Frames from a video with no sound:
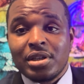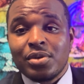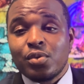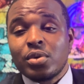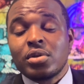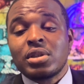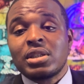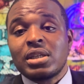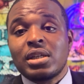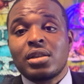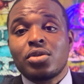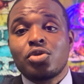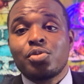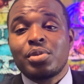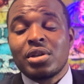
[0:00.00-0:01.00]
We'll see a
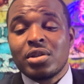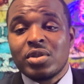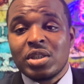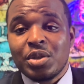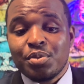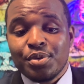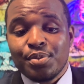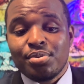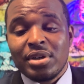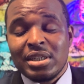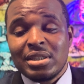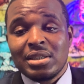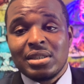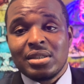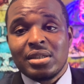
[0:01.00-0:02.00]
little bit of cheaper
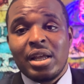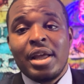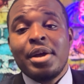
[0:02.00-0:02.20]
prices,